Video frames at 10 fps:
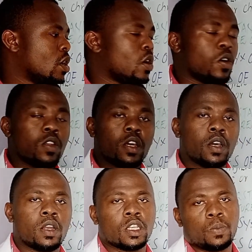all
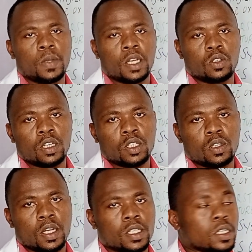the respiratory
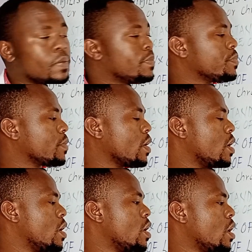tract.
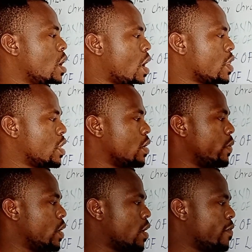And then we
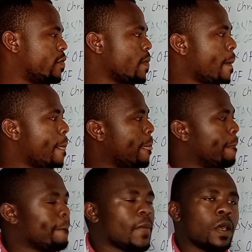have
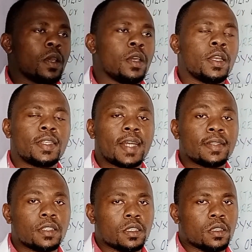
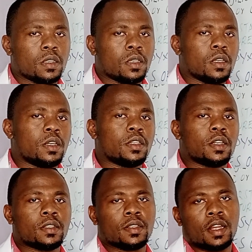irritants
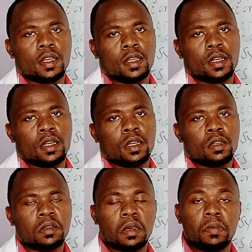like
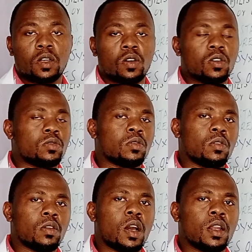chemicals or
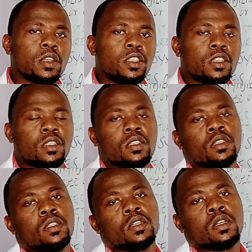allergies
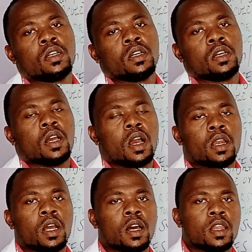
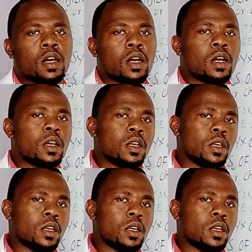and other